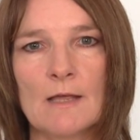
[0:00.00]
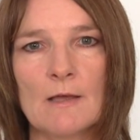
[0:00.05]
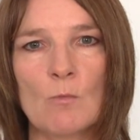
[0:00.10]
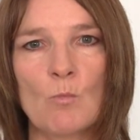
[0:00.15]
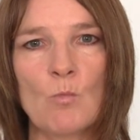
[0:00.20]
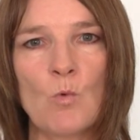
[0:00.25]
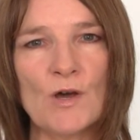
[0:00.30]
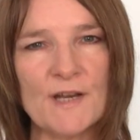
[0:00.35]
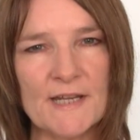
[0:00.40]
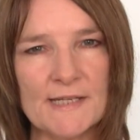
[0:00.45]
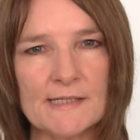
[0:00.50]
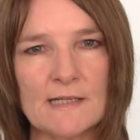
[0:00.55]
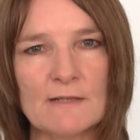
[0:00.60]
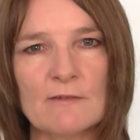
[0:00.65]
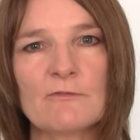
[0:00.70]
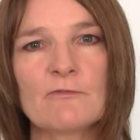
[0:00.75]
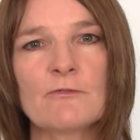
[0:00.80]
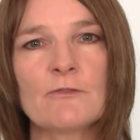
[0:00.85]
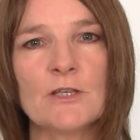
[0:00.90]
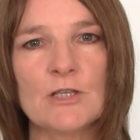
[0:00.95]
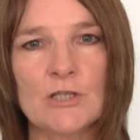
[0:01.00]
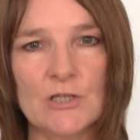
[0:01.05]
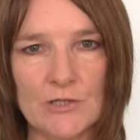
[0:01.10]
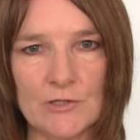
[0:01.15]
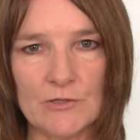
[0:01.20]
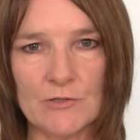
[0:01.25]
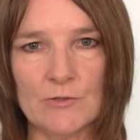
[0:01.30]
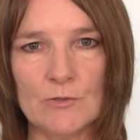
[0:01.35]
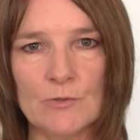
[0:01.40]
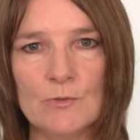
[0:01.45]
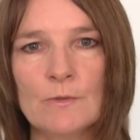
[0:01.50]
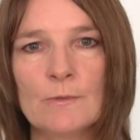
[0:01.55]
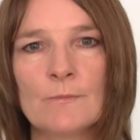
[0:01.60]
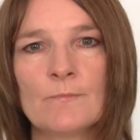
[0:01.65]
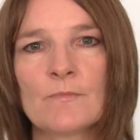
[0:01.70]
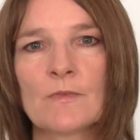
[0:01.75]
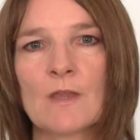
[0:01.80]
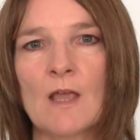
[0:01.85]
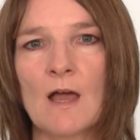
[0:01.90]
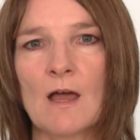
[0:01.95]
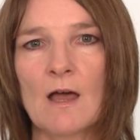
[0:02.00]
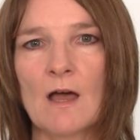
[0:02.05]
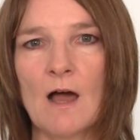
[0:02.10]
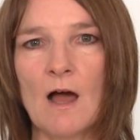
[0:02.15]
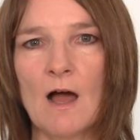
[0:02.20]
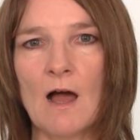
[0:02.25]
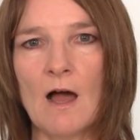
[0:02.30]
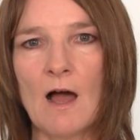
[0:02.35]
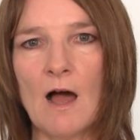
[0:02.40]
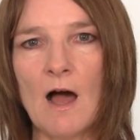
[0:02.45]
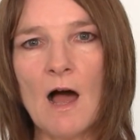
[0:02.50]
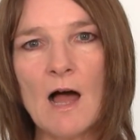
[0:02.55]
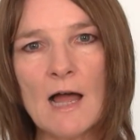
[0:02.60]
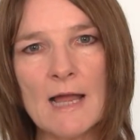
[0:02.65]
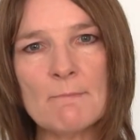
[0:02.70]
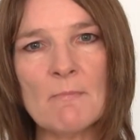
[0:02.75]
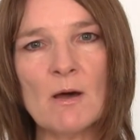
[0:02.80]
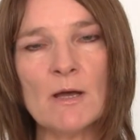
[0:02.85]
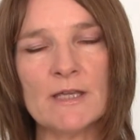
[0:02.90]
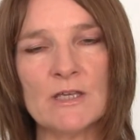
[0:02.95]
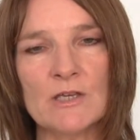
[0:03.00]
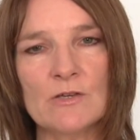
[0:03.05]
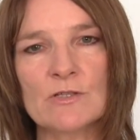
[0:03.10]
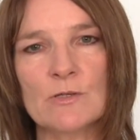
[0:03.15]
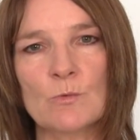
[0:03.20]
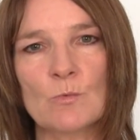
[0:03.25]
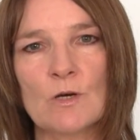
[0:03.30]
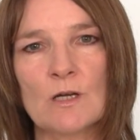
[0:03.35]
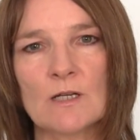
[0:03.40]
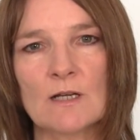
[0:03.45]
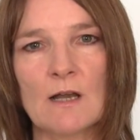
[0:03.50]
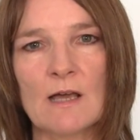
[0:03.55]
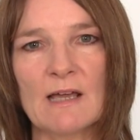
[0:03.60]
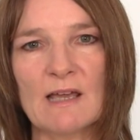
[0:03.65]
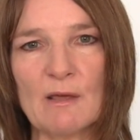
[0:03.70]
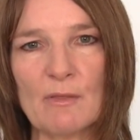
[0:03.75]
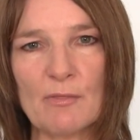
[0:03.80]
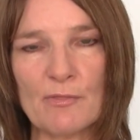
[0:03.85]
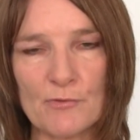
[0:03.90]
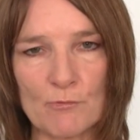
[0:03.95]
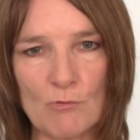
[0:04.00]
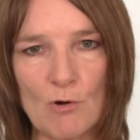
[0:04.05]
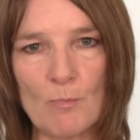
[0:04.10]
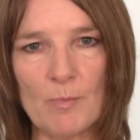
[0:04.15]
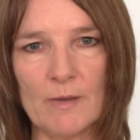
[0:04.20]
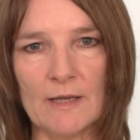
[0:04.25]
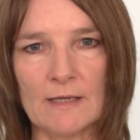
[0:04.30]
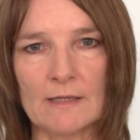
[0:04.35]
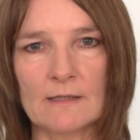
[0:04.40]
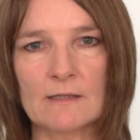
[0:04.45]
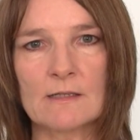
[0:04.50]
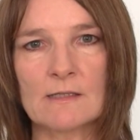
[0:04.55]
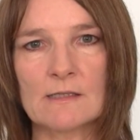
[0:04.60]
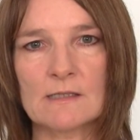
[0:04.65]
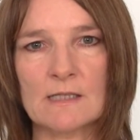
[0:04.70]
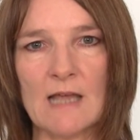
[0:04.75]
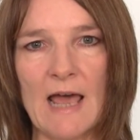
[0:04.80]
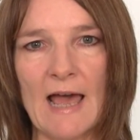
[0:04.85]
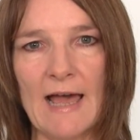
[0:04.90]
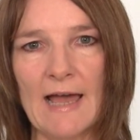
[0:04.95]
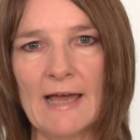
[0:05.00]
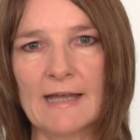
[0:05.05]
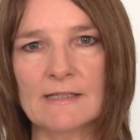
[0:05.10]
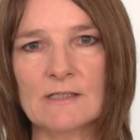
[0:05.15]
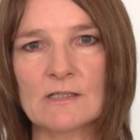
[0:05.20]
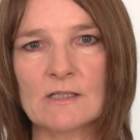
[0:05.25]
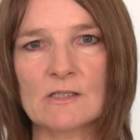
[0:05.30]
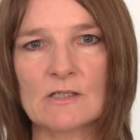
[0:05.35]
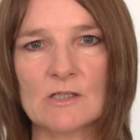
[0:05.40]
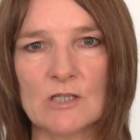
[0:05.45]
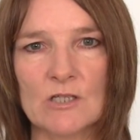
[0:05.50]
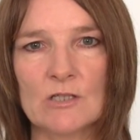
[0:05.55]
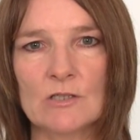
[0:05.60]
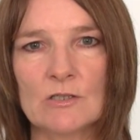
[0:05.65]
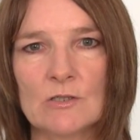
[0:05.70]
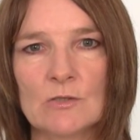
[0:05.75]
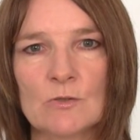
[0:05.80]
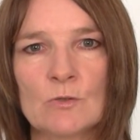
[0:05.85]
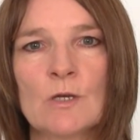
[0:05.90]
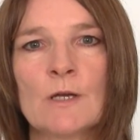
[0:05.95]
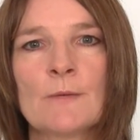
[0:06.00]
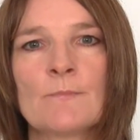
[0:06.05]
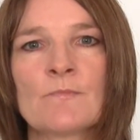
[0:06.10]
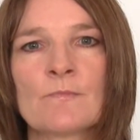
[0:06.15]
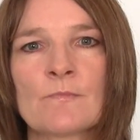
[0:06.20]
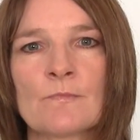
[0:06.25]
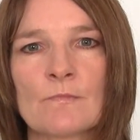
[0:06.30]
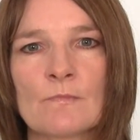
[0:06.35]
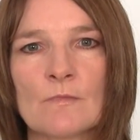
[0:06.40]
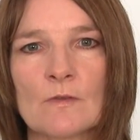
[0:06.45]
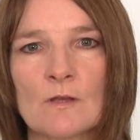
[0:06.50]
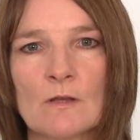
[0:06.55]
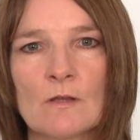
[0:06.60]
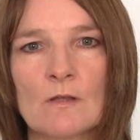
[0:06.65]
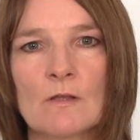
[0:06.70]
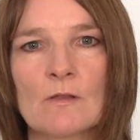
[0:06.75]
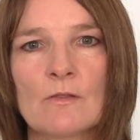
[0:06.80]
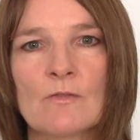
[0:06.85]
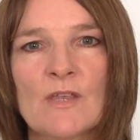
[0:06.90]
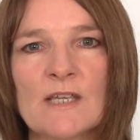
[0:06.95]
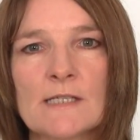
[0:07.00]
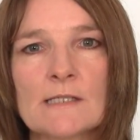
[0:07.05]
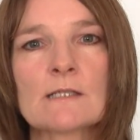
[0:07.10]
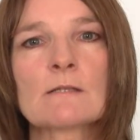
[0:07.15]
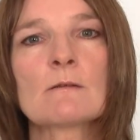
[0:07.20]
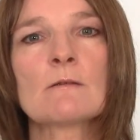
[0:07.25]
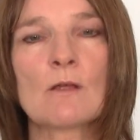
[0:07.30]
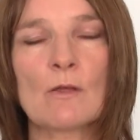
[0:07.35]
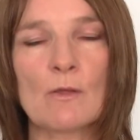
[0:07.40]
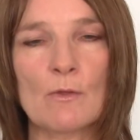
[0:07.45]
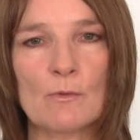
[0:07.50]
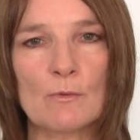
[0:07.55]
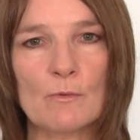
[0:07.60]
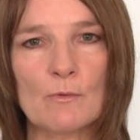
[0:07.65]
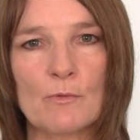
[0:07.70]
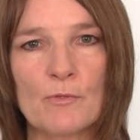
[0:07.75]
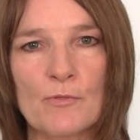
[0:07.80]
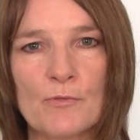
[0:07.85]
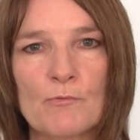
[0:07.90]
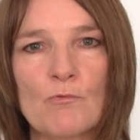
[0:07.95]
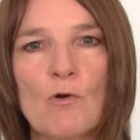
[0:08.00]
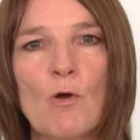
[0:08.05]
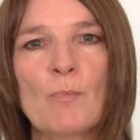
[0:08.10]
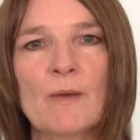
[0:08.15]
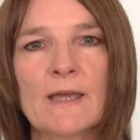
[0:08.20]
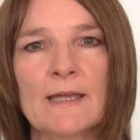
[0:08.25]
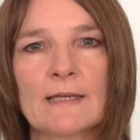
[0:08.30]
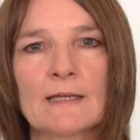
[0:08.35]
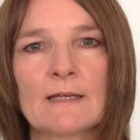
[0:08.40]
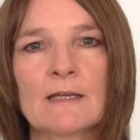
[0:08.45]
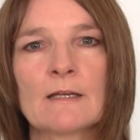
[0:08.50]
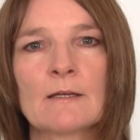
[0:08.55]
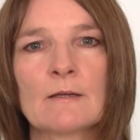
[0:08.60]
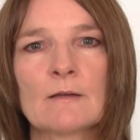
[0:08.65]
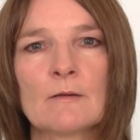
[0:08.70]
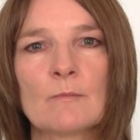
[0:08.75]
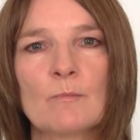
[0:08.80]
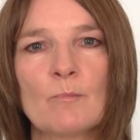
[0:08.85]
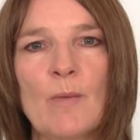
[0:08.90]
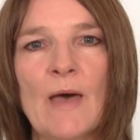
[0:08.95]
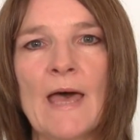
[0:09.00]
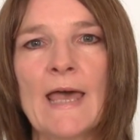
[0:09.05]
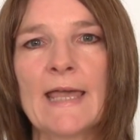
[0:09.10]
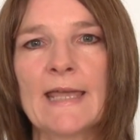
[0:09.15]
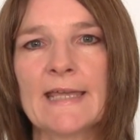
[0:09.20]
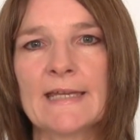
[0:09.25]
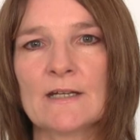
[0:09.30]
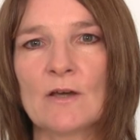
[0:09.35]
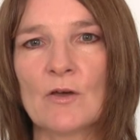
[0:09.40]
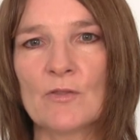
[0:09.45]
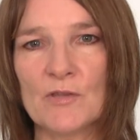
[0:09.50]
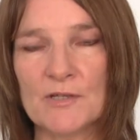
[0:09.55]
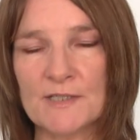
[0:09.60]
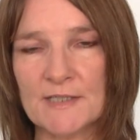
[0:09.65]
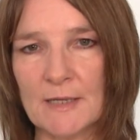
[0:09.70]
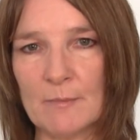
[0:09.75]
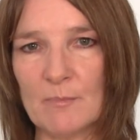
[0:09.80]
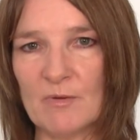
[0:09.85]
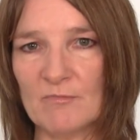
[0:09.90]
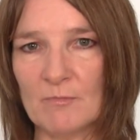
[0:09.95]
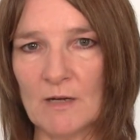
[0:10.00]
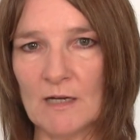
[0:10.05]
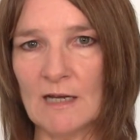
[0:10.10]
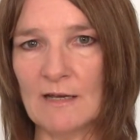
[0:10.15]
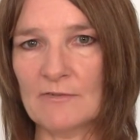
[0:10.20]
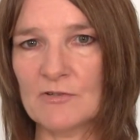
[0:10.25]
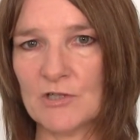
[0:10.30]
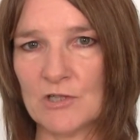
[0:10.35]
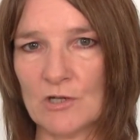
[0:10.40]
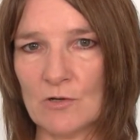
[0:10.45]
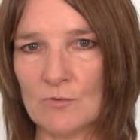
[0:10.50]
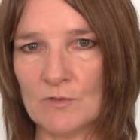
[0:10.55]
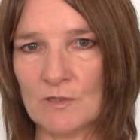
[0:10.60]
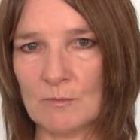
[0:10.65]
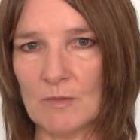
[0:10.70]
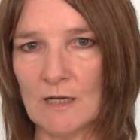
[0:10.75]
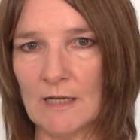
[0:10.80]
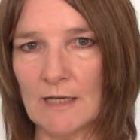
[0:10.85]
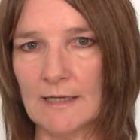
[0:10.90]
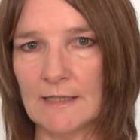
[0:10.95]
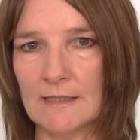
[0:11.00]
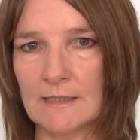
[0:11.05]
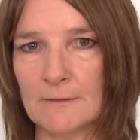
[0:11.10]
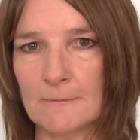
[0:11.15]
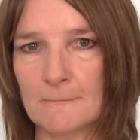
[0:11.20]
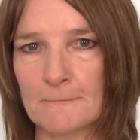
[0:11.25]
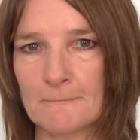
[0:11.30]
What is it for you? I might use a word like throbbing to add to this throbbing pain on the tip of my left shoulder blade.